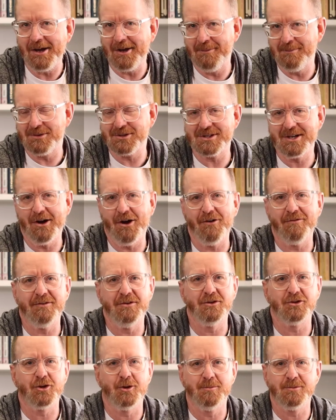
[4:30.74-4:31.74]
himself
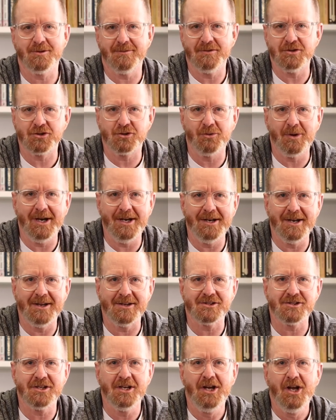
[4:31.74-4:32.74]
in terms of his
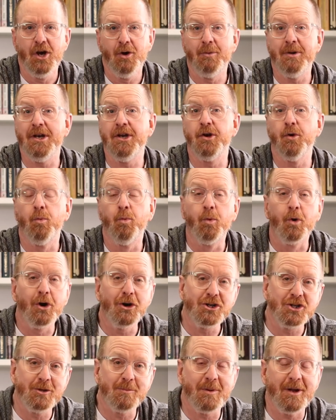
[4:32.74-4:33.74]
greatness. We need to
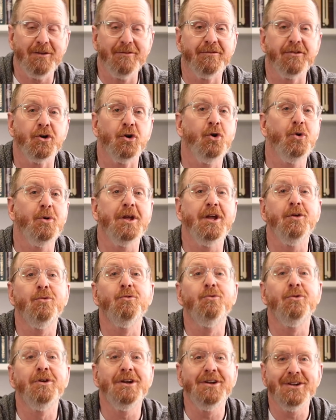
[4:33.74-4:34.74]
worship him for who he
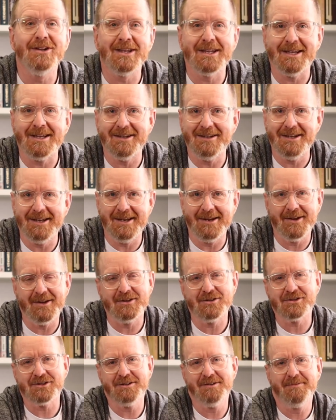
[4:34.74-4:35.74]
really
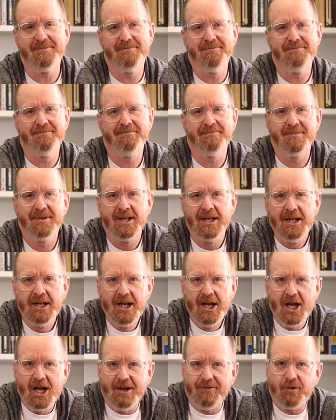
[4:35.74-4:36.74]
is.
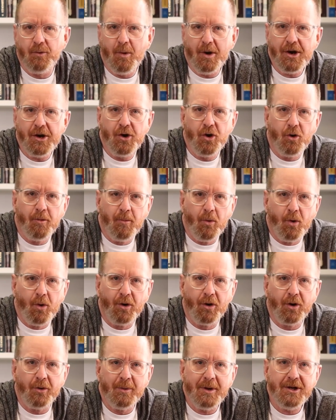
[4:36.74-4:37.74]
If you want to know
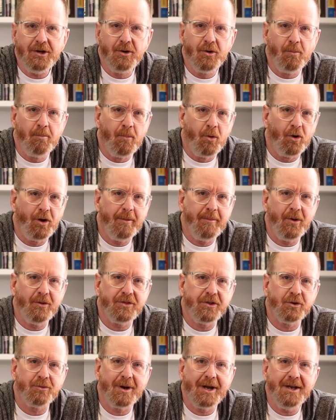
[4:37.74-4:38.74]
more or read more about
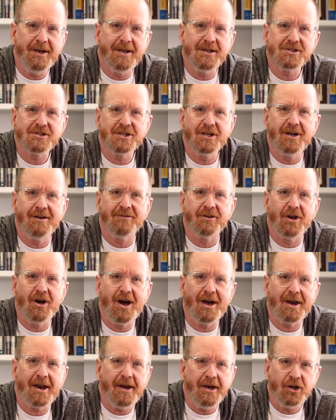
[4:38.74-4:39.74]
the greatness of
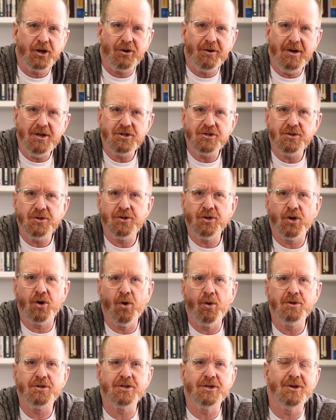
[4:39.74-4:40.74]
God, I'd encourage you to
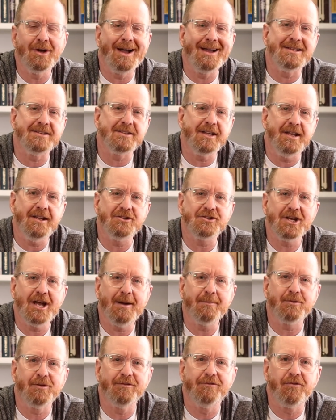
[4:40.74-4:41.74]
go to Isaiah
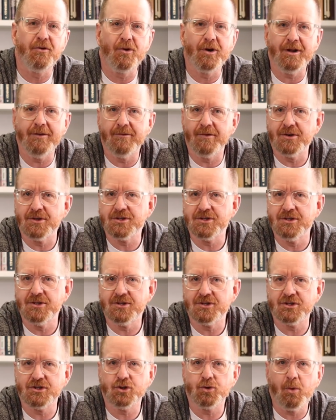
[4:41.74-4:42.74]
chapter 40,
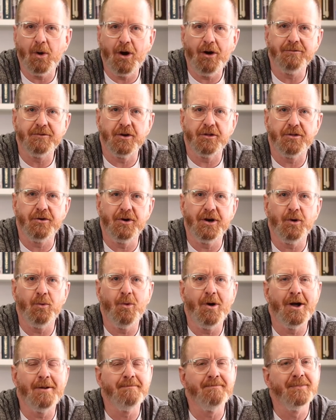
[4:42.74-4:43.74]
verses 12 to
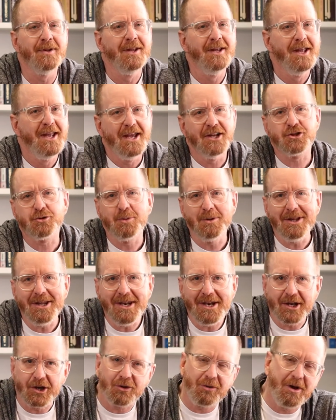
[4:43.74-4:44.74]
31. It's really
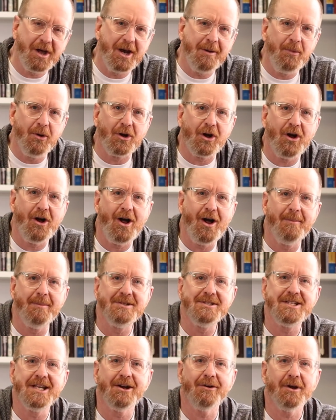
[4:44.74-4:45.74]
an incredible
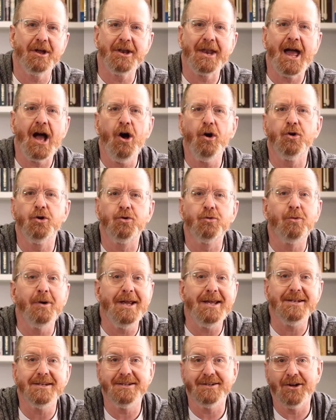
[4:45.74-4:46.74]
commentary on how
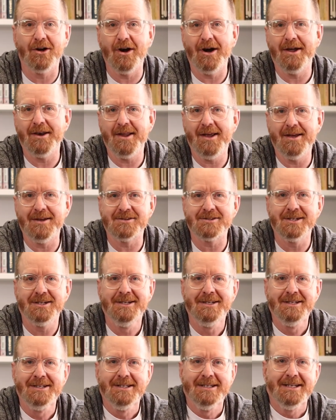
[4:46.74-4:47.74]
great God is.
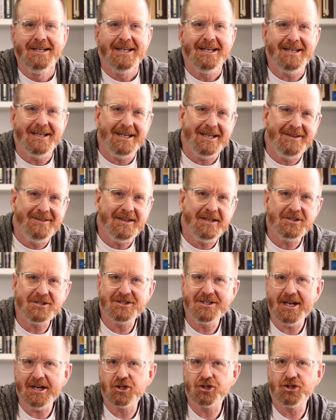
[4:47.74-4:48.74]
In this
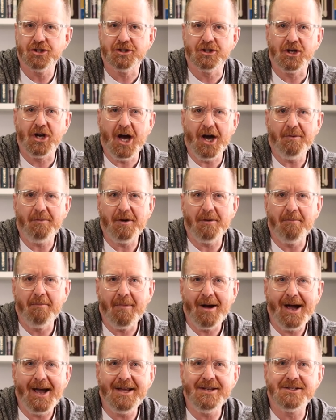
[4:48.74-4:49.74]
section, God
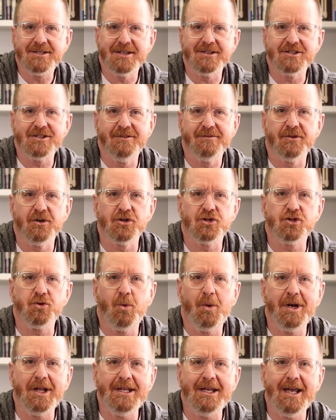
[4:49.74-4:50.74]
reminds us in verse
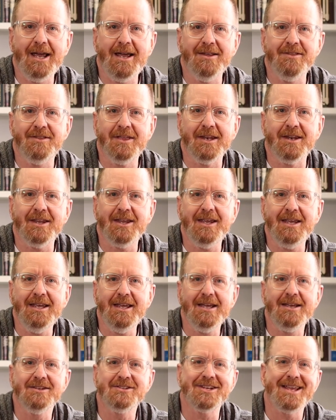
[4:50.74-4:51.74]
28 that he
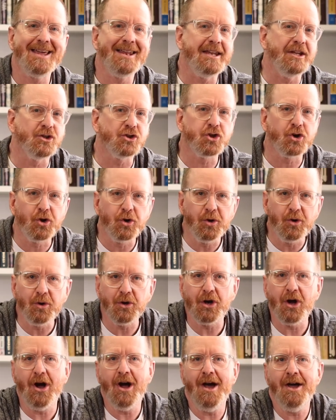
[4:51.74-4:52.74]
is an eternal
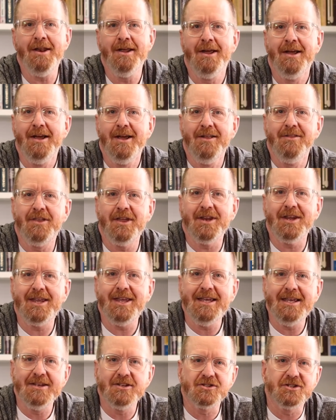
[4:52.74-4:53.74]
God, that
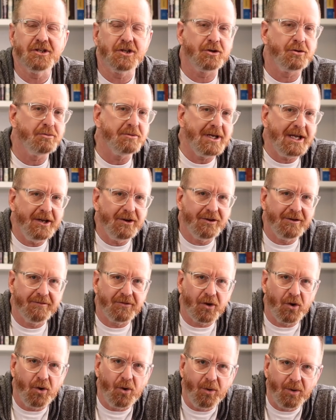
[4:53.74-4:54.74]
he is the creator of
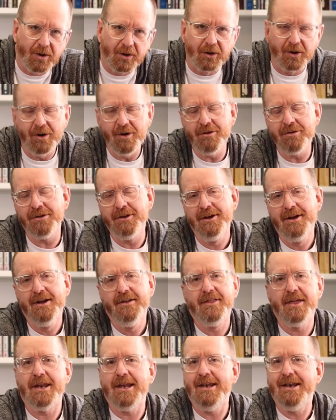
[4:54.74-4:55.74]
the whole earth,
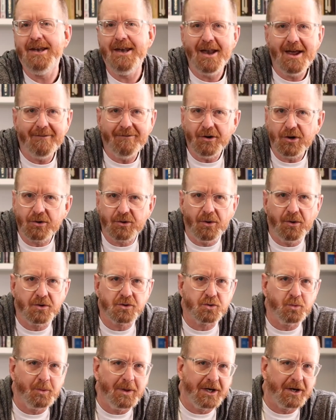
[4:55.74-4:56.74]
that he never
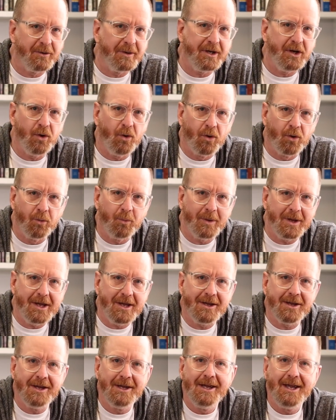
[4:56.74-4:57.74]
grows weary or
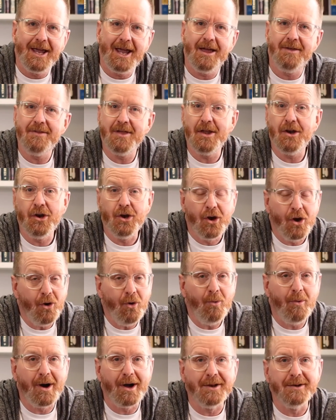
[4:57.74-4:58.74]
weak, and that no
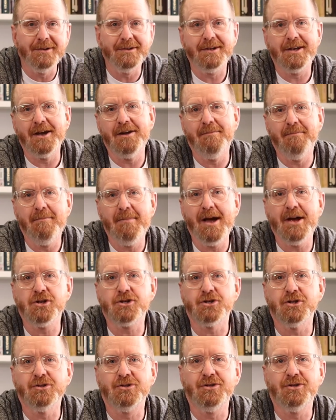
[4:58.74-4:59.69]
one can measure